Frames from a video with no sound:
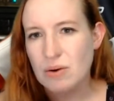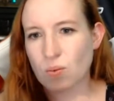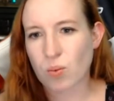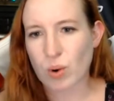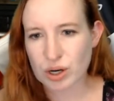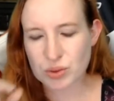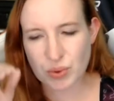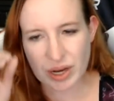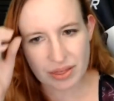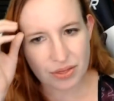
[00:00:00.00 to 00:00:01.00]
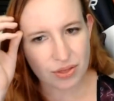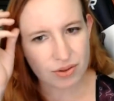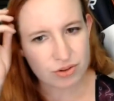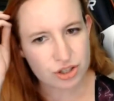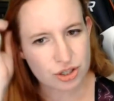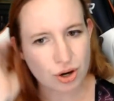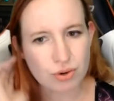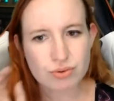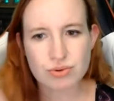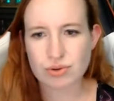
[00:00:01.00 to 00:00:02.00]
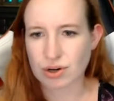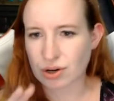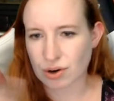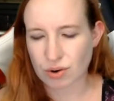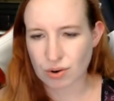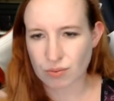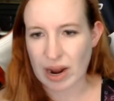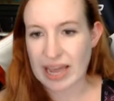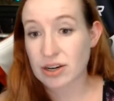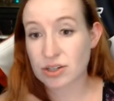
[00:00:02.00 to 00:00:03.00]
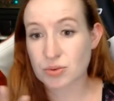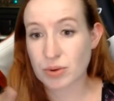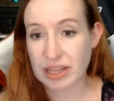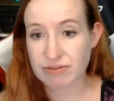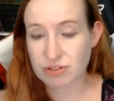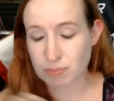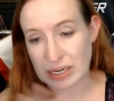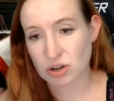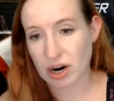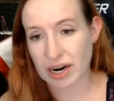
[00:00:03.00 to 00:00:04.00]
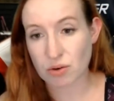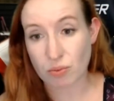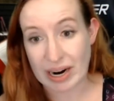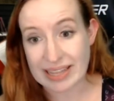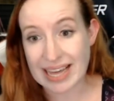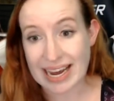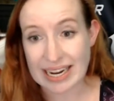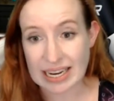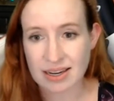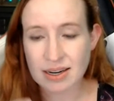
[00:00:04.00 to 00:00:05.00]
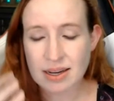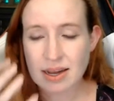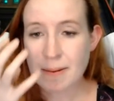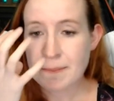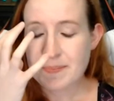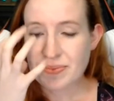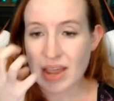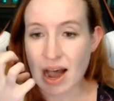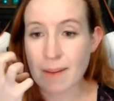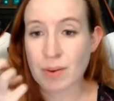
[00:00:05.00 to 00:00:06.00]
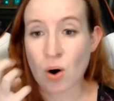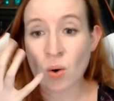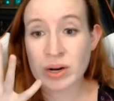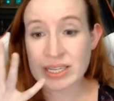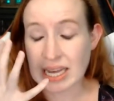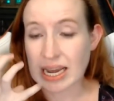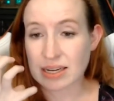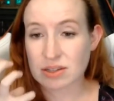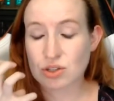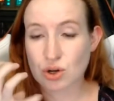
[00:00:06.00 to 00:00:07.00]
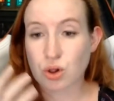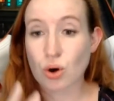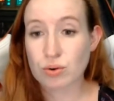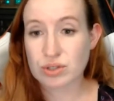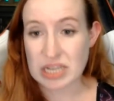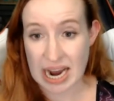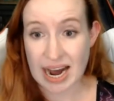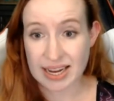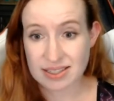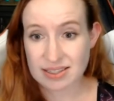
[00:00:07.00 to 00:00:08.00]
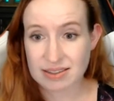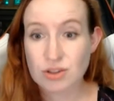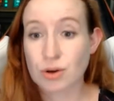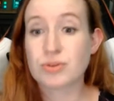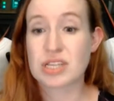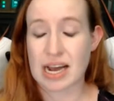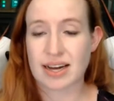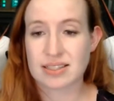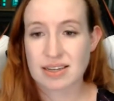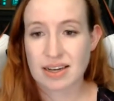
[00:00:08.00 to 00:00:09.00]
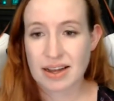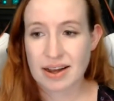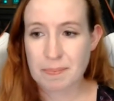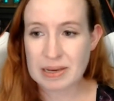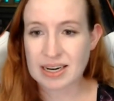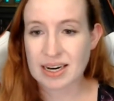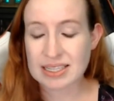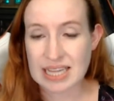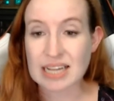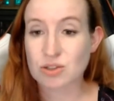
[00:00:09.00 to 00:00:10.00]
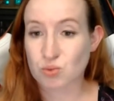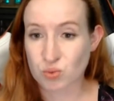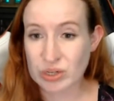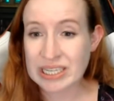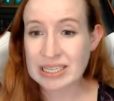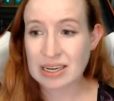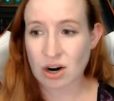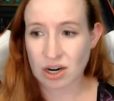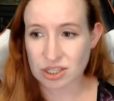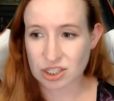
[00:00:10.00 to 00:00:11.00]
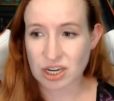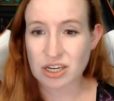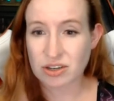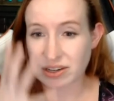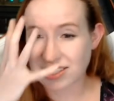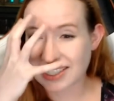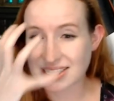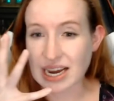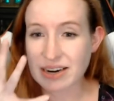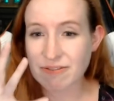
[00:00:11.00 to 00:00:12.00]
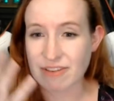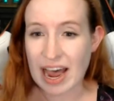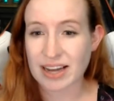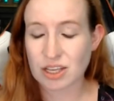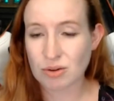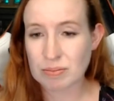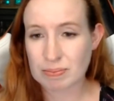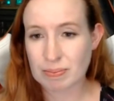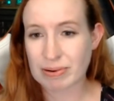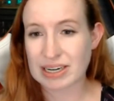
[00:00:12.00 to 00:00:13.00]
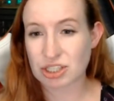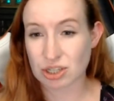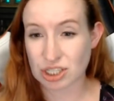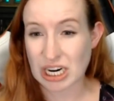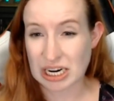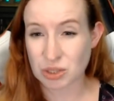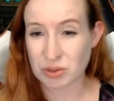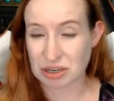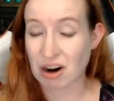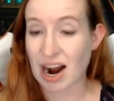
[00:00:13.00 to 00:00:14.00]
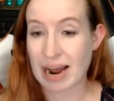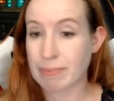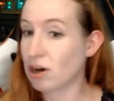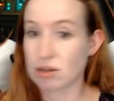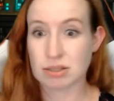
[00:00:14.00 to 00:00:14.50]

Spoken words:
worked with shows or writers where they've been trying to write that in, I'm always like, close the eyes, because that's really hard to, a sudden vacuum pressure change with your eyeballs